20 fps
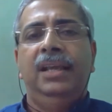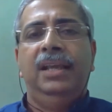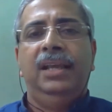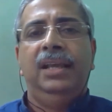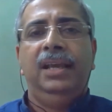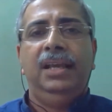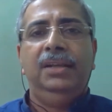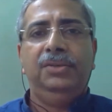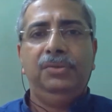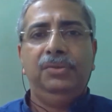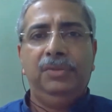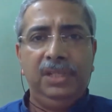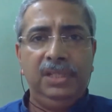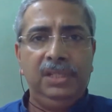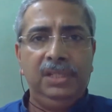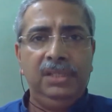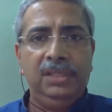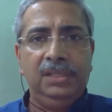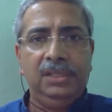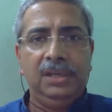And today
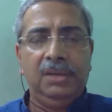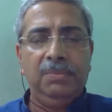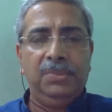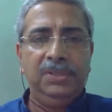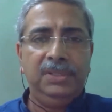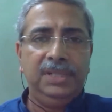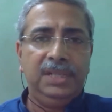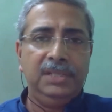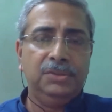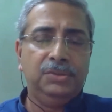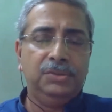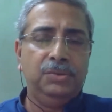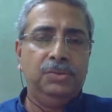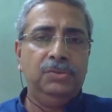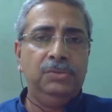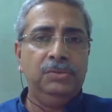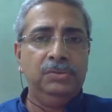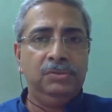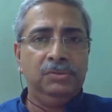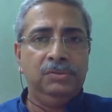the company has
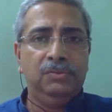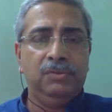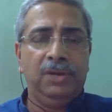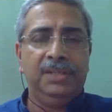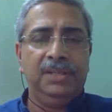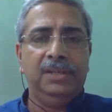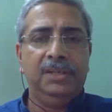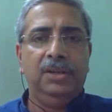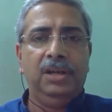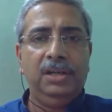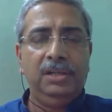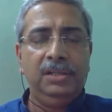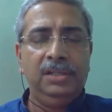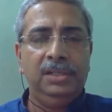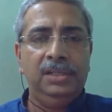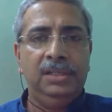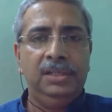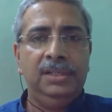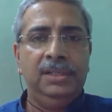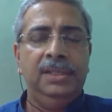grown quite a lot,
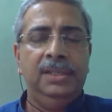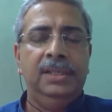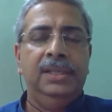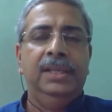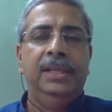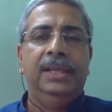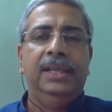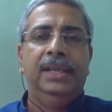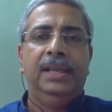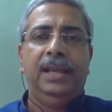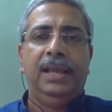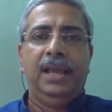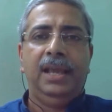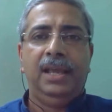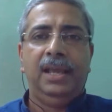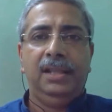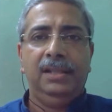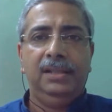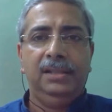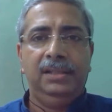
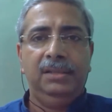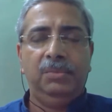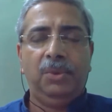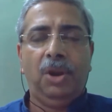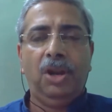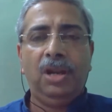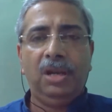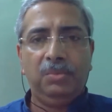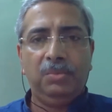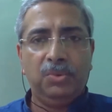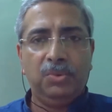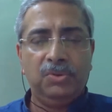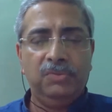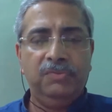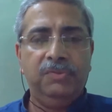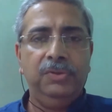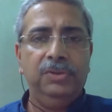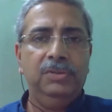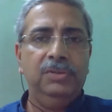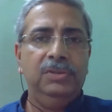and the product
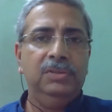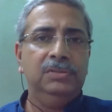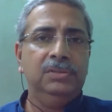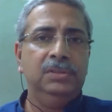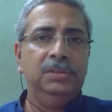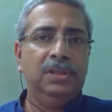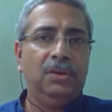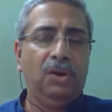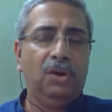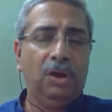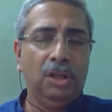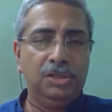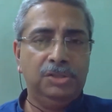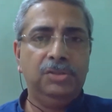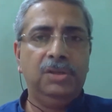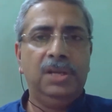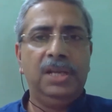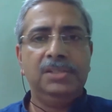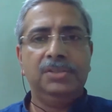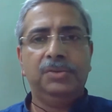portfolio also
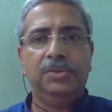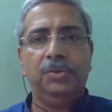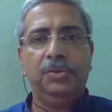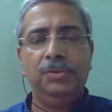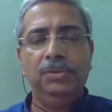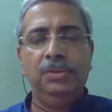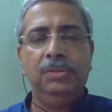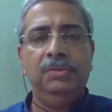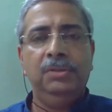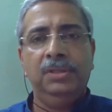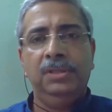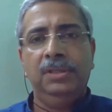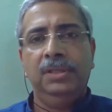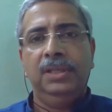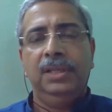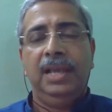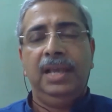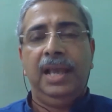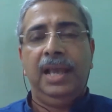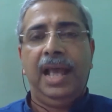has grown
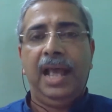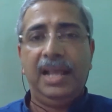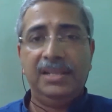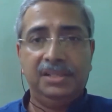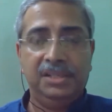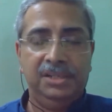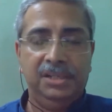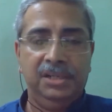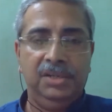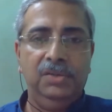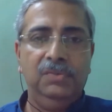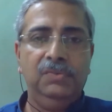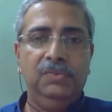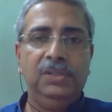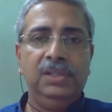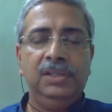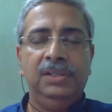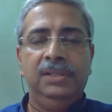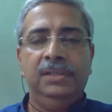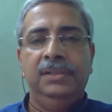as the
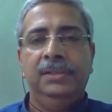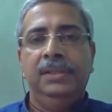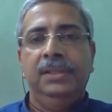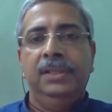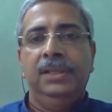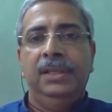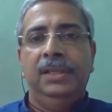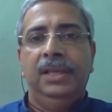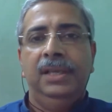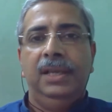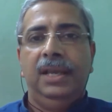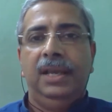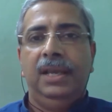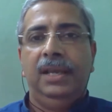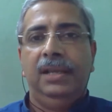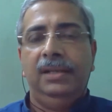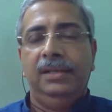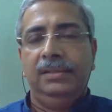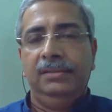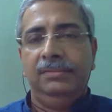turnover.
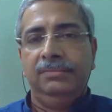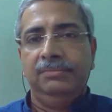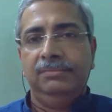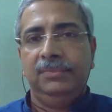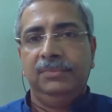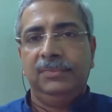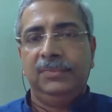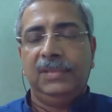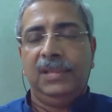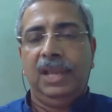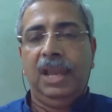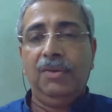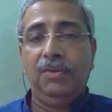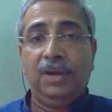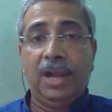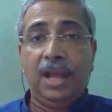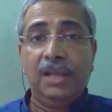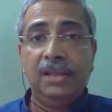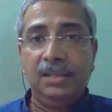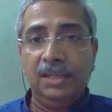And I would
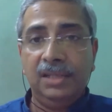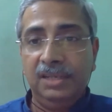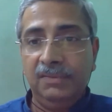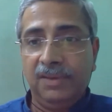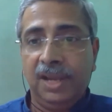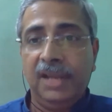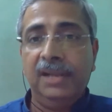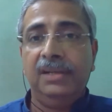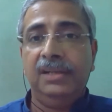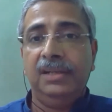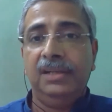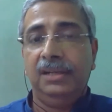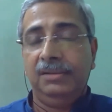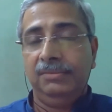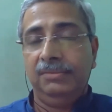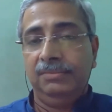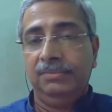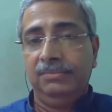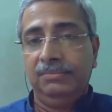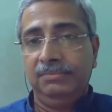rather invite
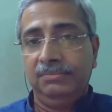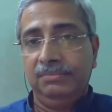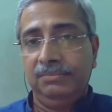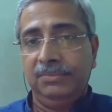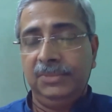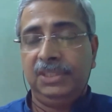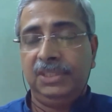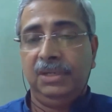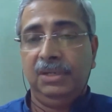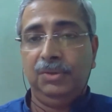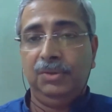Mr.